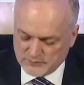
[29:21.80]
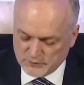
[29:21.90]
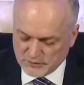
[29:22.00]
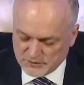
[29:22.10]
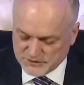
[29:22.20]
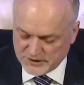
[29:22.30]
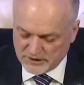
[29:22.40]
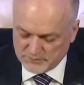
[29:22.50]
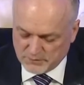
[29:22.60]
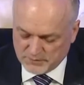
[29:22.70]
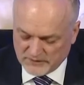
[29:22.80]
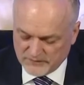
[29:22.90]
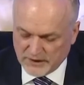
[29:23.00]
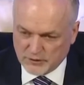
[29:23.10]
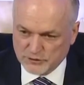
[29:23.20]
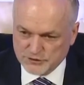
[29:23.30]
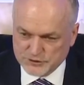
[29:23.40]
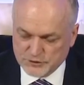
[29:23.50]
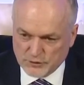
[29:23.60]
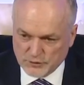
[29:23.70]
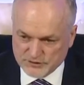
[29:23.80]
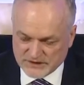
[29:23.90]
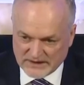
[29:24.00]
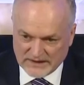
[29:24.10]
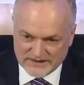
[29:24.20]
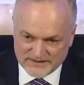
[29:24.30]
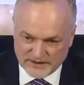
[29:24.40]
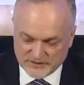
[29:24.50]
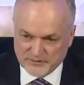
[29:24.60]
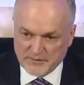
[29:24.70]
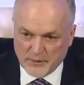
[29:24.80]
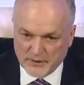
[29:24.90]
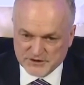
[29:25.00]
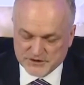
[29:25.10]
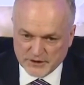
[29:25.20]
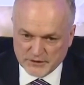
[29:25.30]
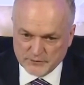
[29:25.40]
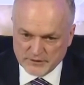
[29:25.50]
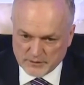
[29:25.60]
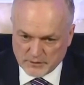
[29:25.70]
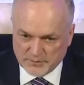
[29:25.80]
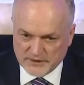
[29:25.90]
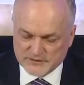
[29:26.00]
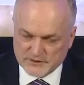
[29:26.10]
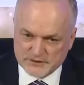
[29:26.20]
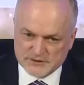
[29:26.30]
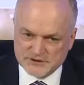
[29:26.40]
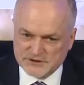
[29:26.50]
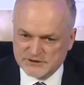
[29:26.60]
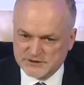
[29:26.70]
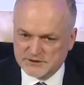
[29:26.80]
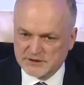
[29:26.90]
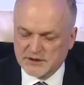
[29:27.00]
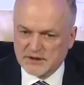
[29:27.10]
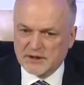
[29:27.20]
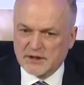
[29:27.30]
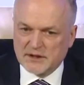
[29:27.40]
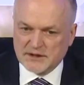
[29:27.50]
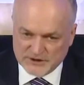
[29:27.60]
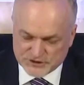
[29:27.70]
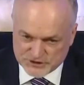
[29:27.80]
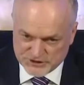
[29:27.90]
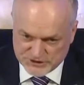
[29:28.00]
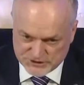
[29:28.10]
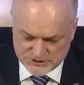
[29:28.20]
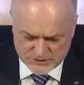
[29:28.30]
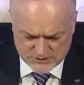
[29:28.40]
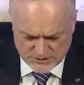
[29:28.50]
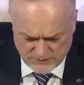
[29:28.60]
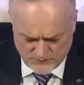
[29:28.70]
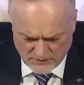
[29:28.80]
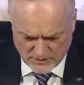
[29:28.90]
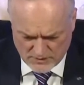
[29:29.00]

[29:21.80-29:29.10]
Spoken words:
using rail transport to ensure that the road infrastructure can be improved. And then,